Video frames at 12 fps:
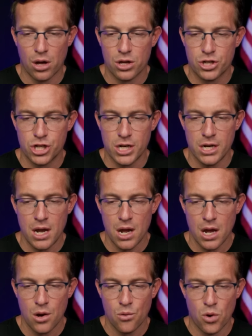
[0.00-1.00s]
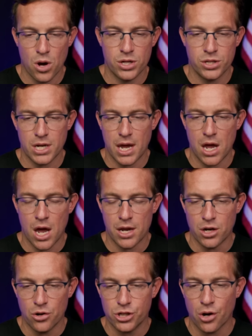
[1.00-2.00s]
She was a
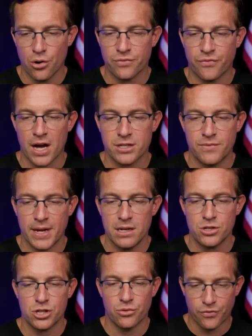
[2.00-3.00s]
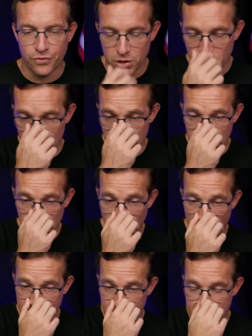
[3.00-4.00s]
no-show at the Fox debate. She refused to
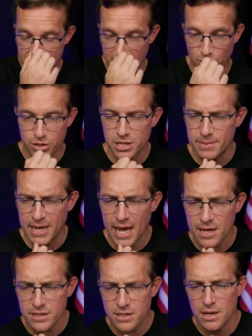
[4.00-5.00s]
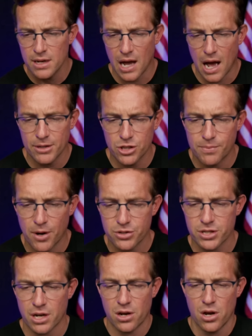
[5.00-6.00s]
do NBC or CBS. Kamala should
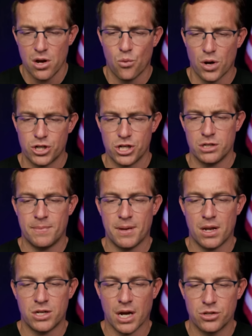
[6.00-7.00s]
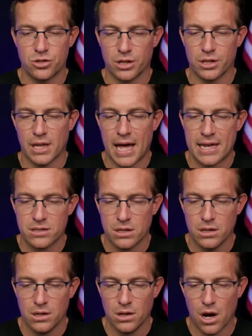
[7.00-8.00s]
focus on what she's done during the last
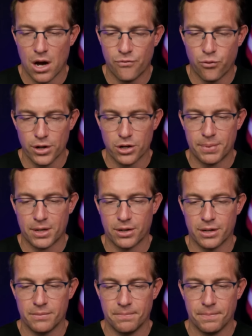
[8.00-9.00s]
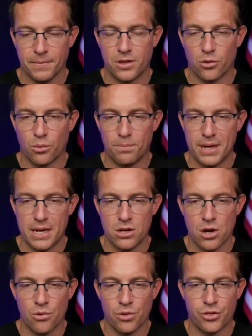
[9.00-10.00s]
four-year period. There will be
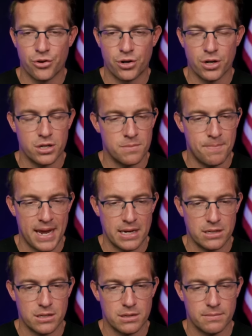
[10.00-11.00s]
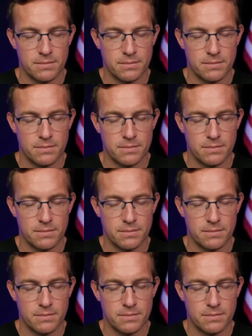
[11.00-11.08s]
no third debate.